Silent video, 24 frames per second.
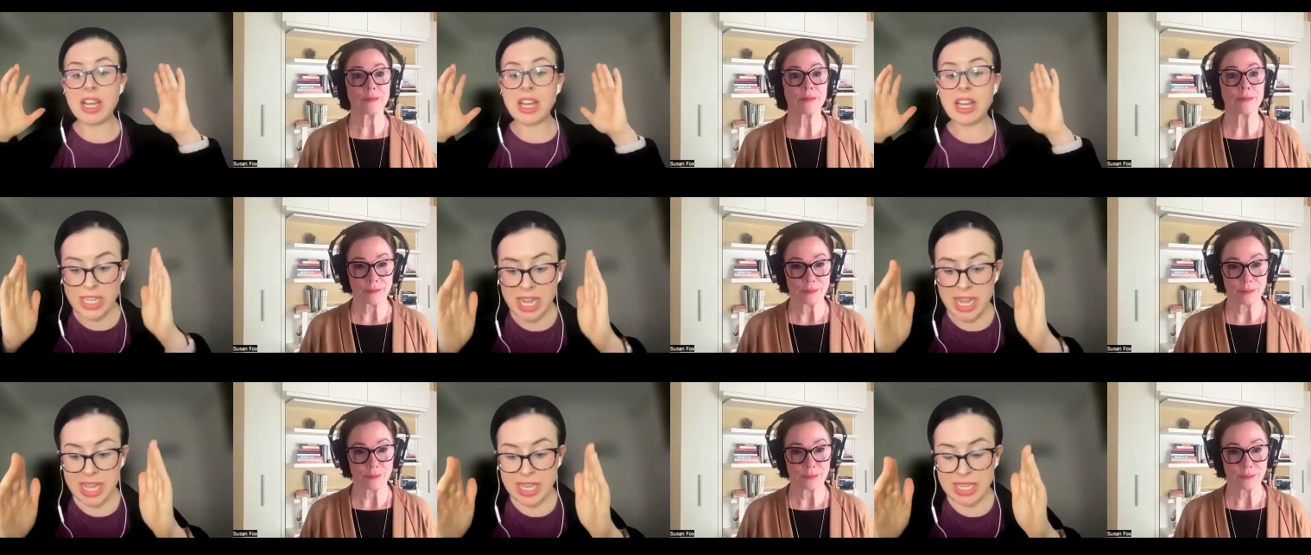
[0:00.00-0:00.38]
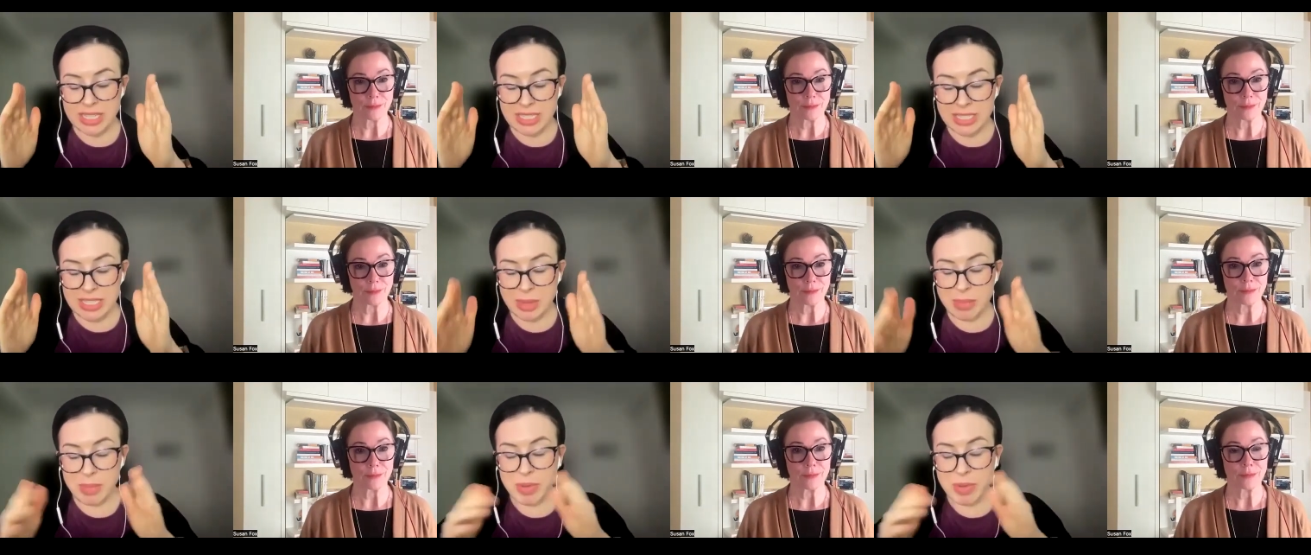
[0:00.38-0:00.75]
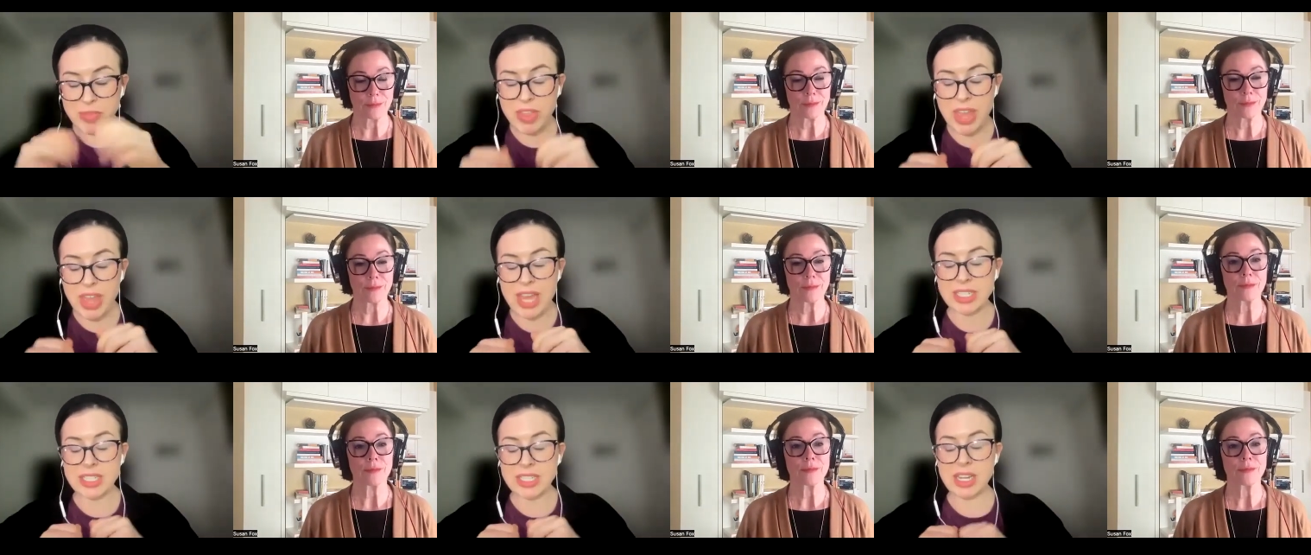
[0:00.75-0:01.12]
Speaker 1: Take some
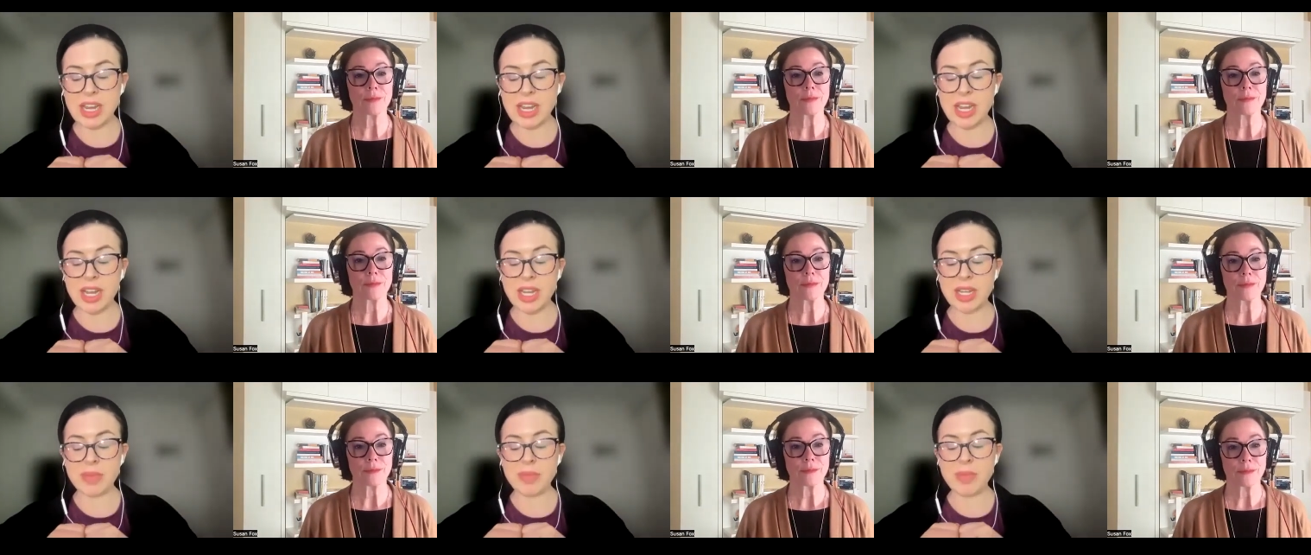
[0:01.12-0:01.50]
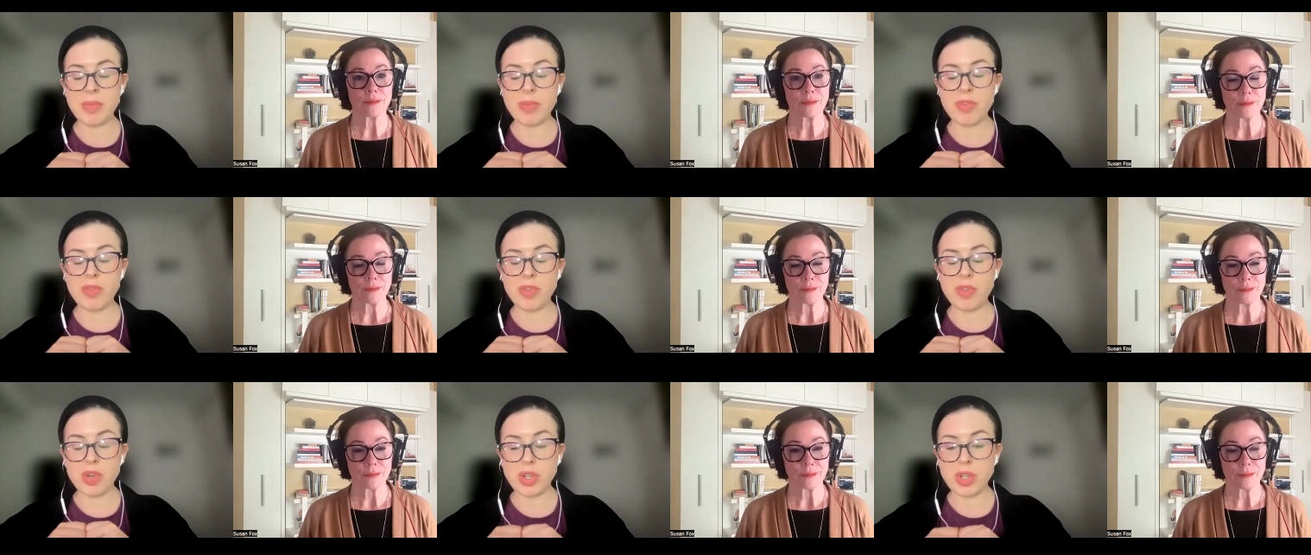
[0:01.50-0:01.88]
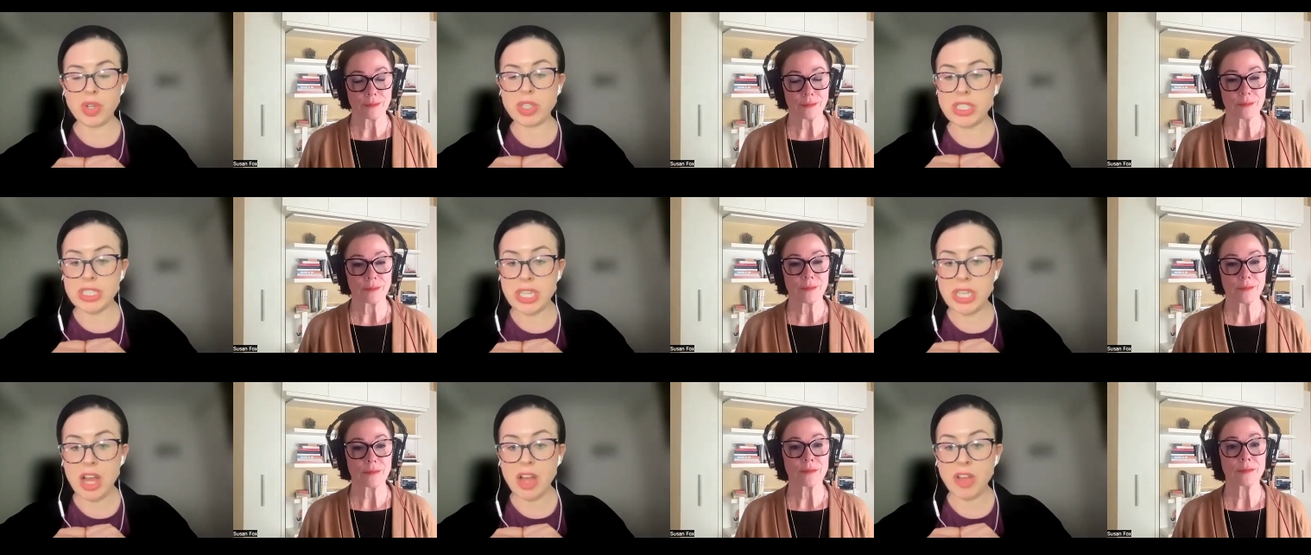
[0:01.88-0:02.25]
of that time for
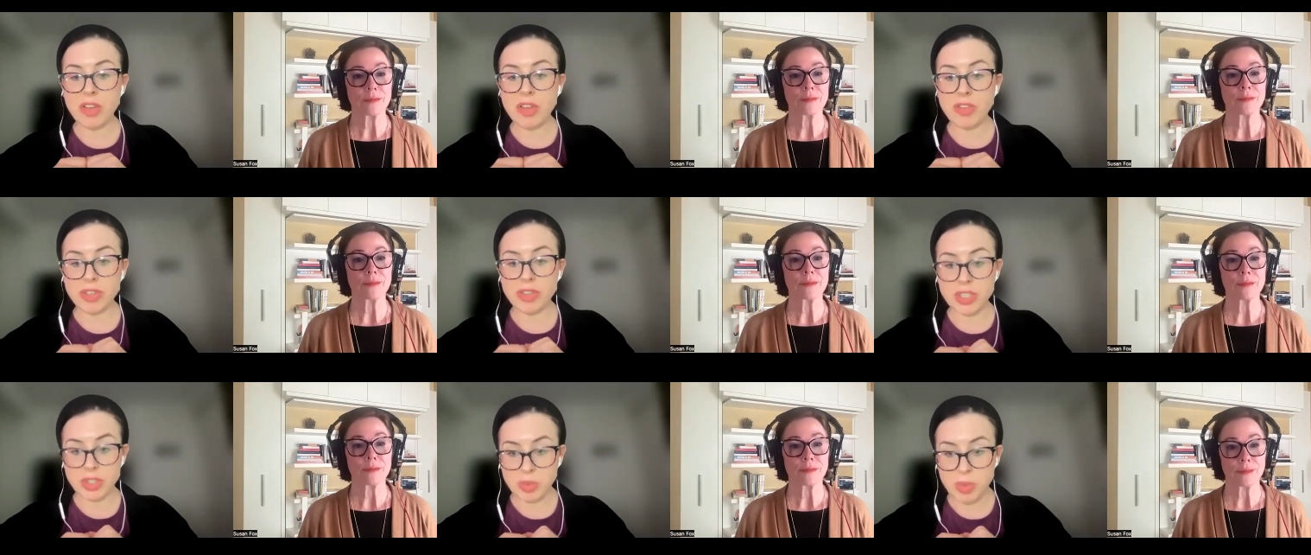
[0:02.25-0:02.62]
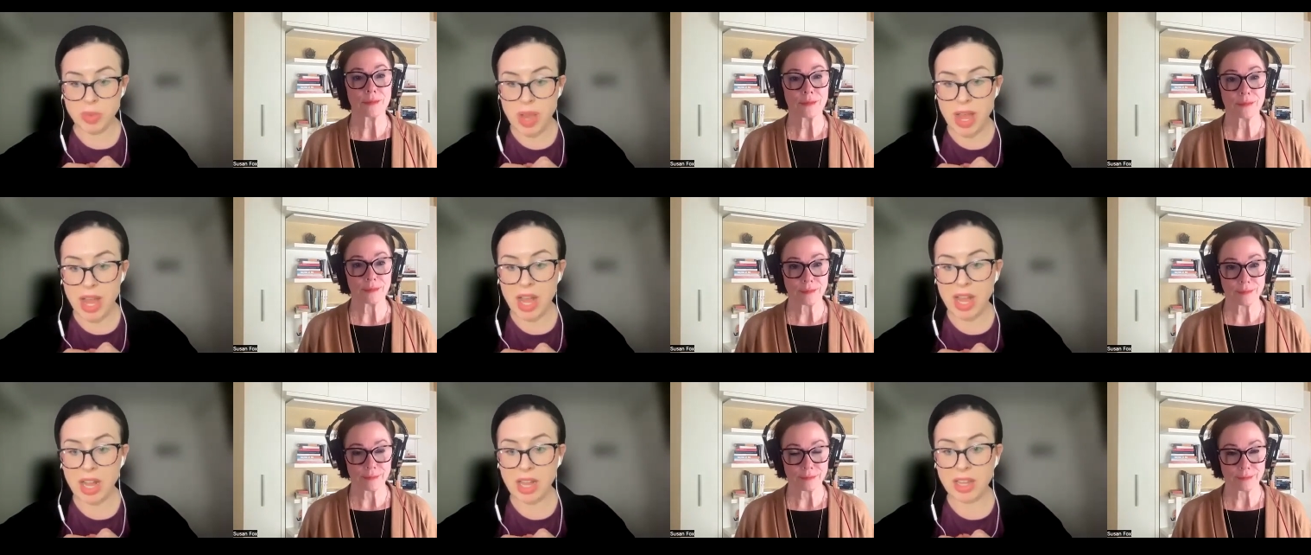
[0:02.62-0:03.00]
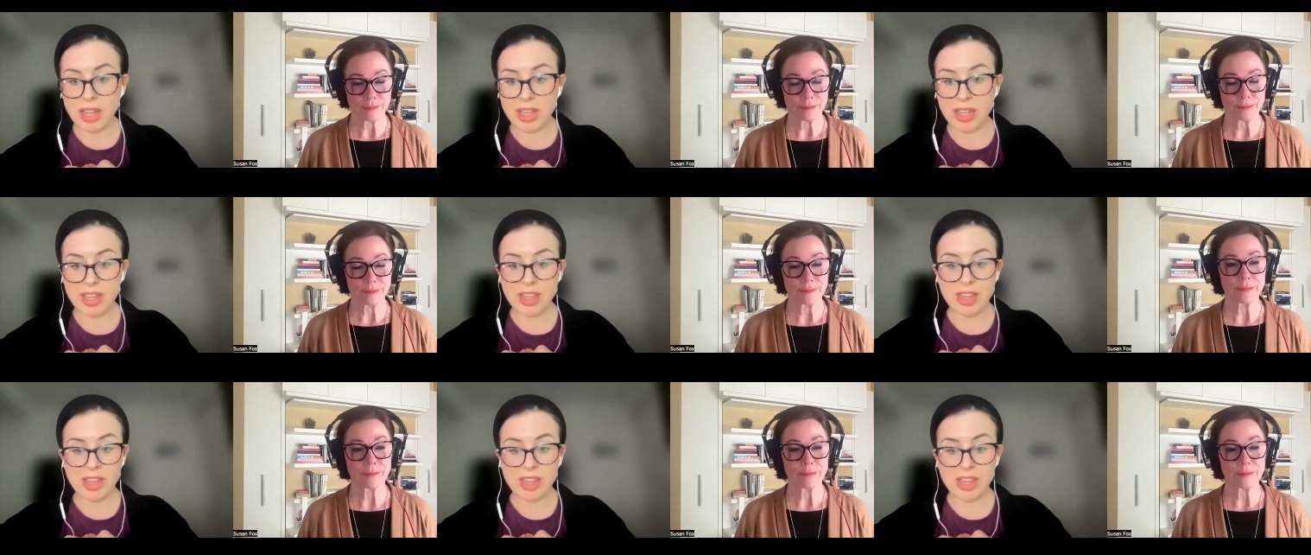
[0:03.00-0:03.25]
yourself as well.